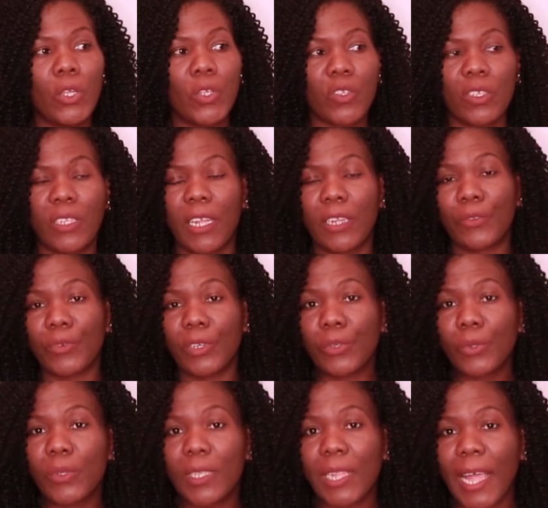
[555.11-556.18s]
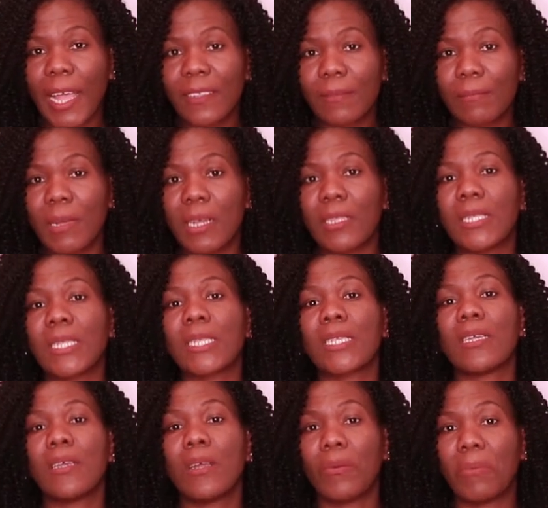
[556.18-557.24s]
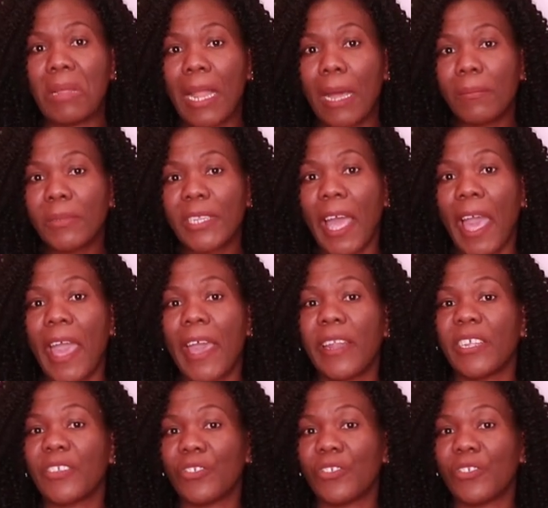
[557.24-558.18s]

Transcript: so that during those last months when I'm tired,